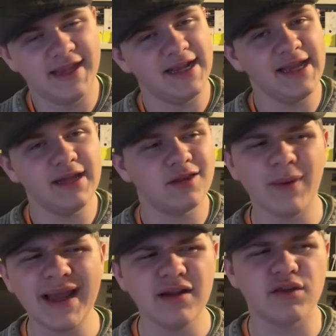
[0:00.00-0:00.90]
And the
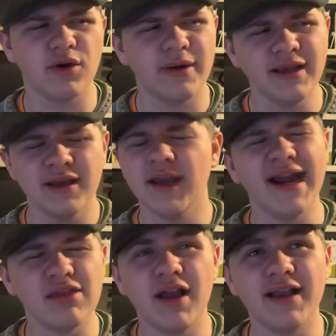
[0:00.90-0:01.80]
way it's going,
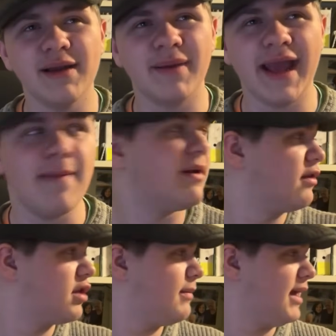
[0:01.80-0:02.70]
it's not going to be happening.
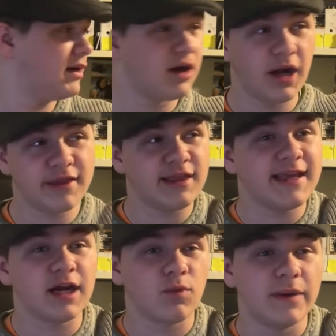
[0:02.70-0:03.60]
It's going to be
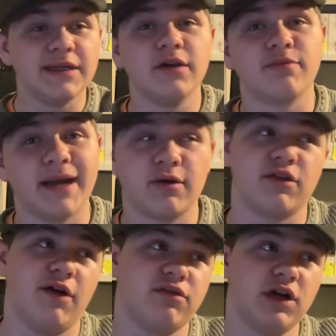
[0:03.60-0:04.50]
unsecure Windows
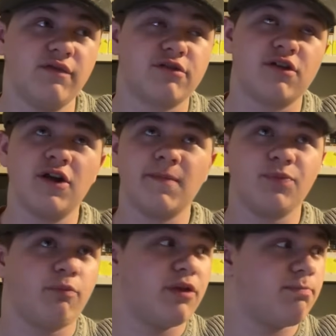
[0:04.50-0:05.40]
Microsoft servers
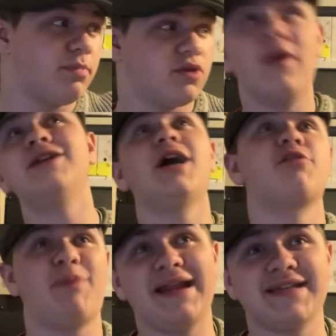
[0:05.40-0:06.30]
with
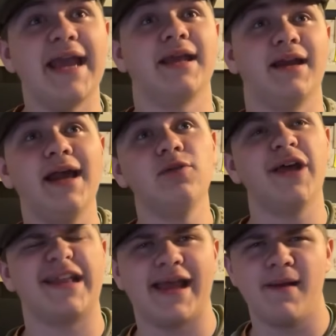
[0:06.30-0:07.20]
screenshots being taken. I don't
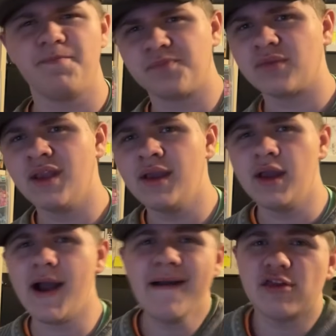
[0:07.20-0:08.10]
like that.
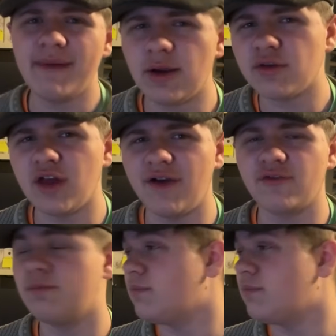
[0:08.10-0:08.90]
So Microsoft